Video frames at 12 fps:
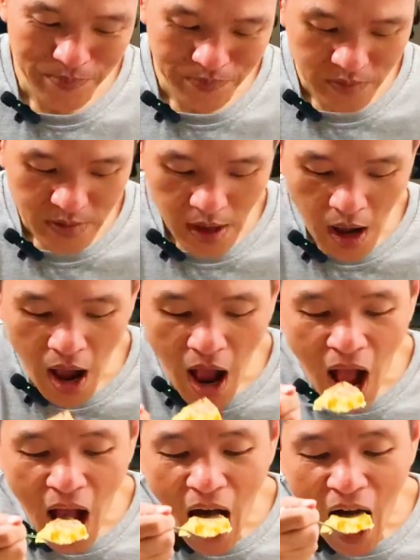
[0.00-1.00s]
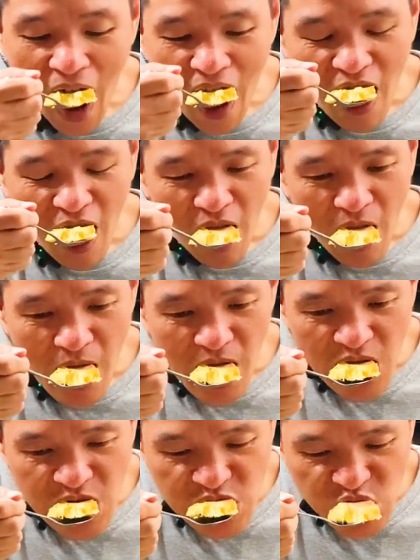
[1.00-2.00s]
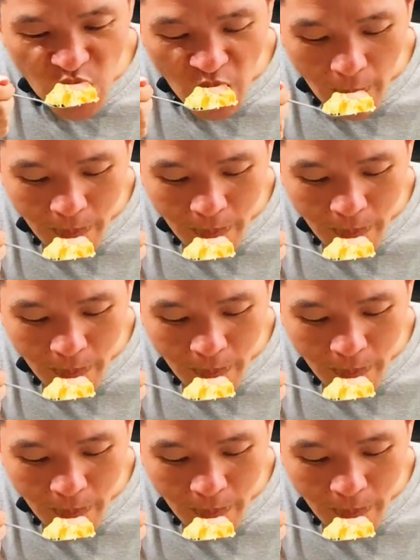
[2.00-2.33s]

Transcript: (no one is talking)